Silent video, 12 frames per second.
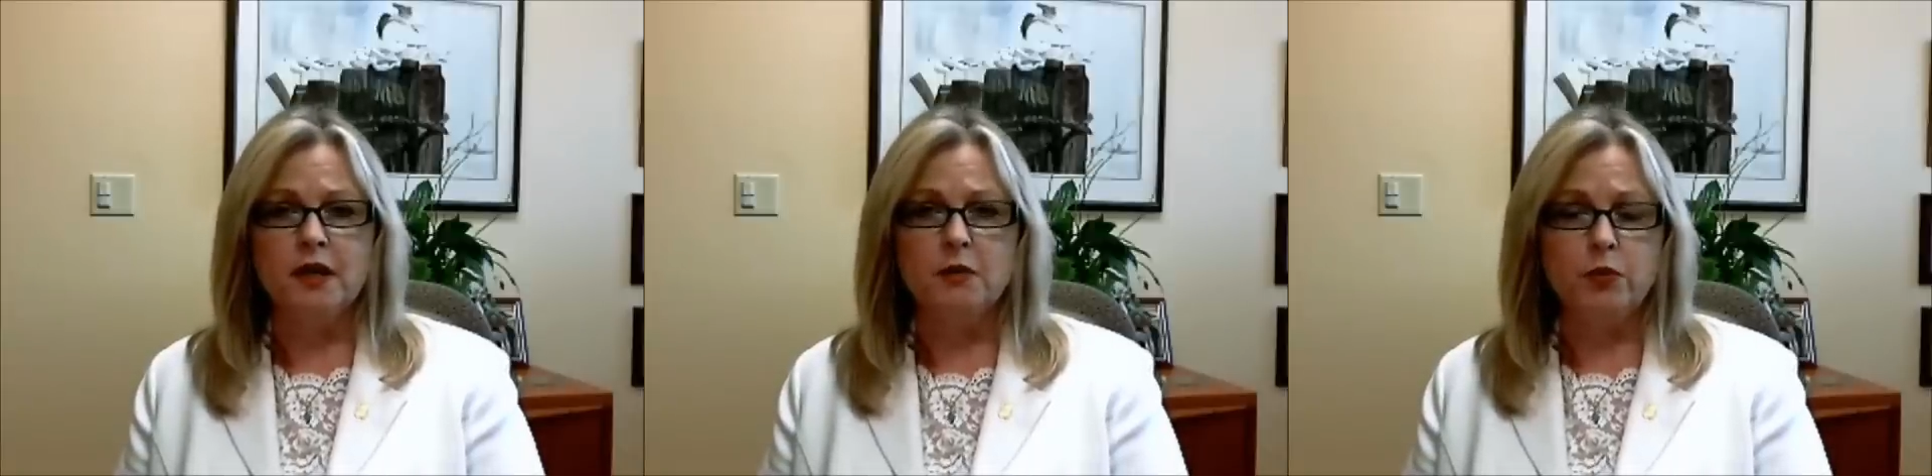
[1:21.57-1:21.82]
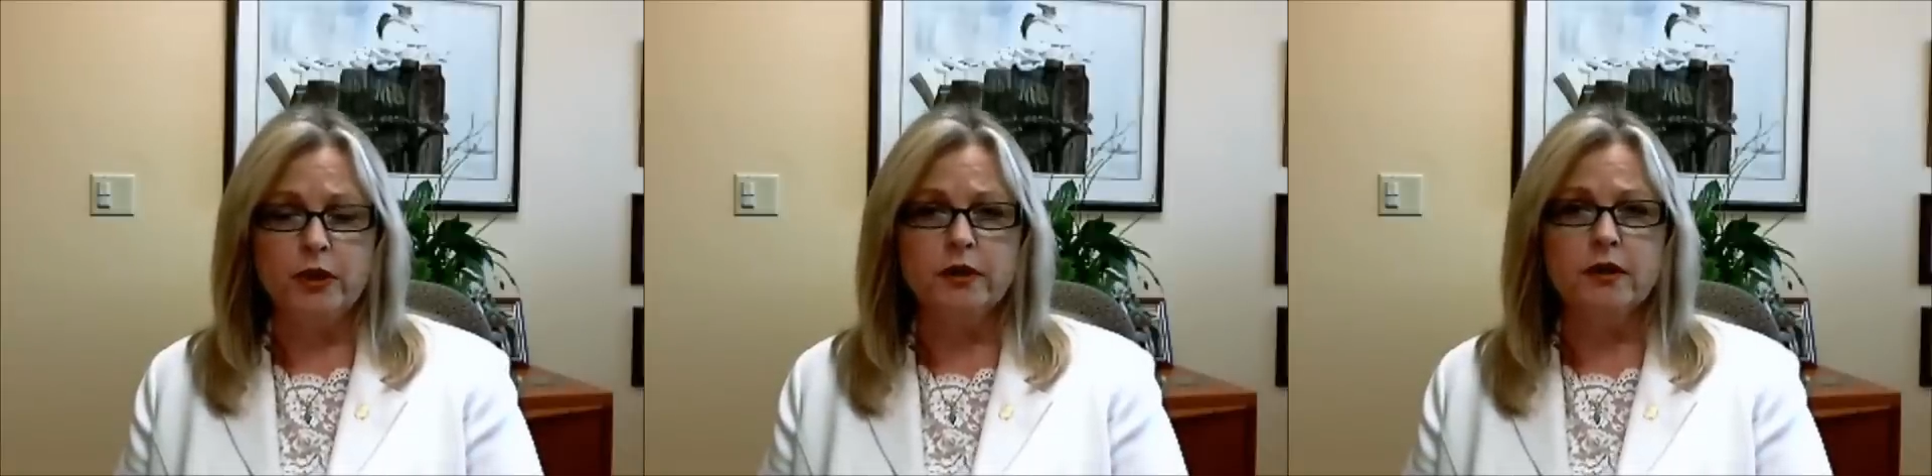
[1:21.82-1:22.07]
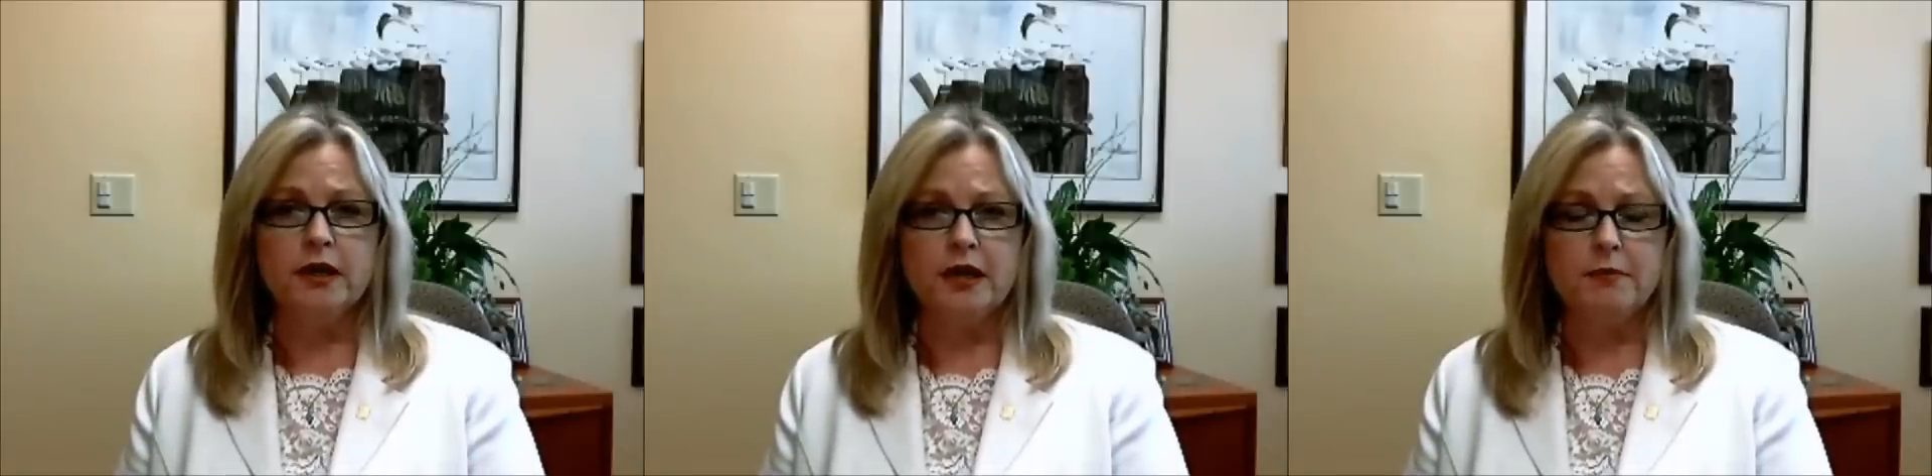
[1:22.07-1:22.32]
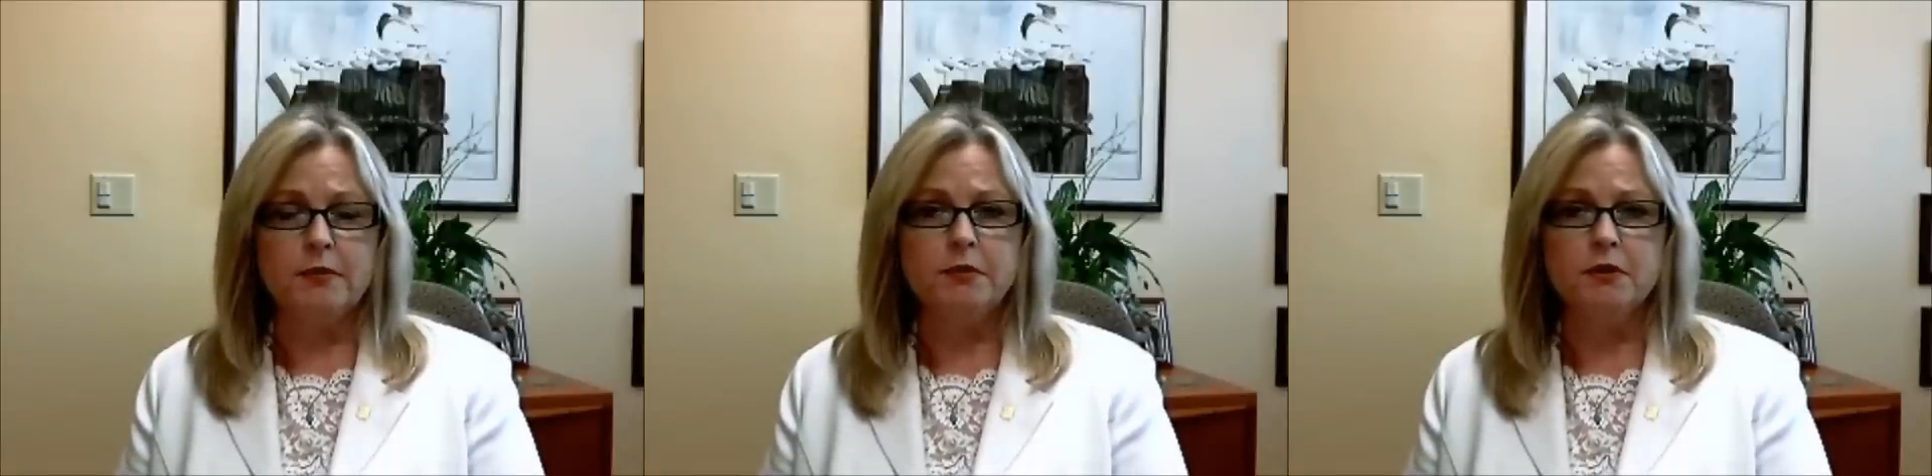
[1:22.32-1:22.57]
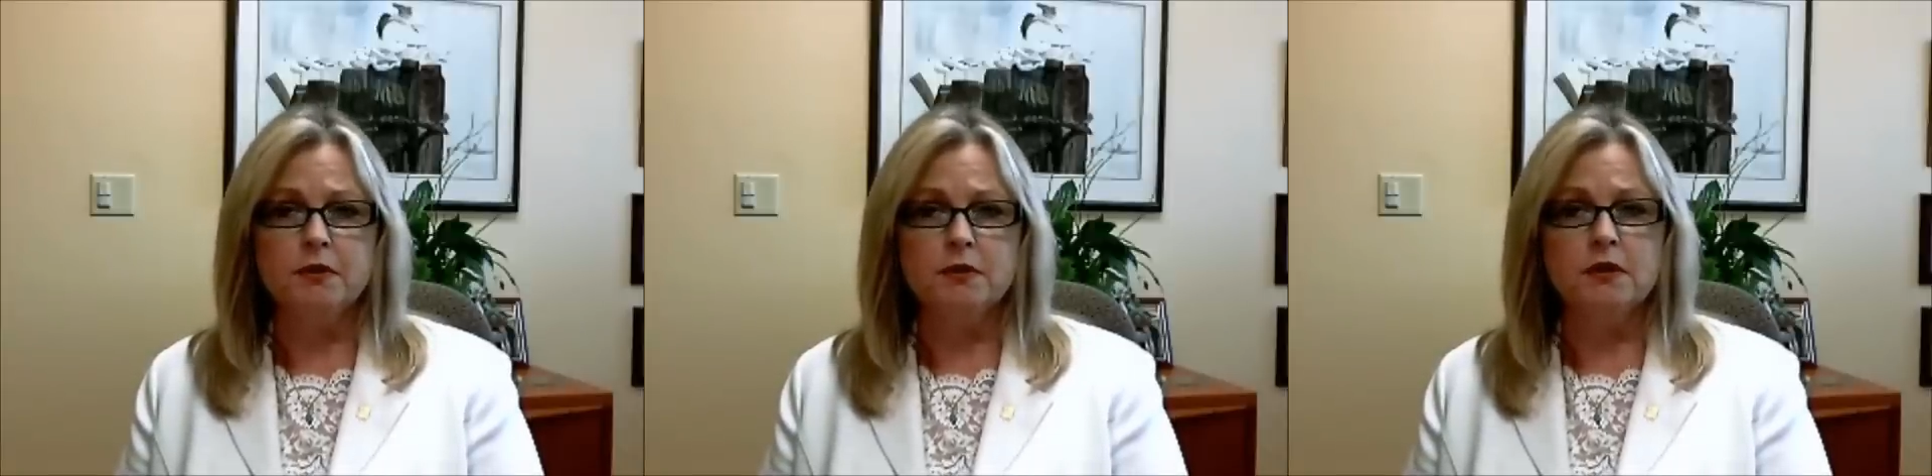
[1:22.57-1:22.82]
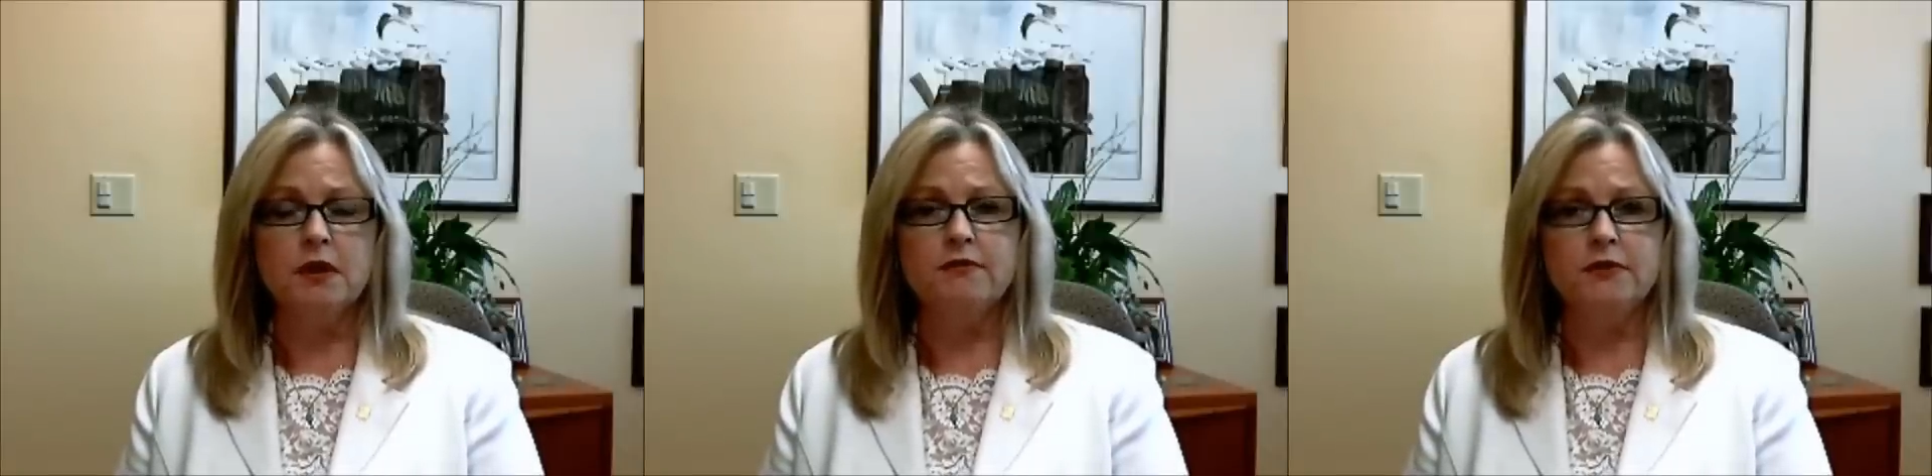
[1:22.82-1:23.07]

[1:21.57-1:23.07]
We are capable of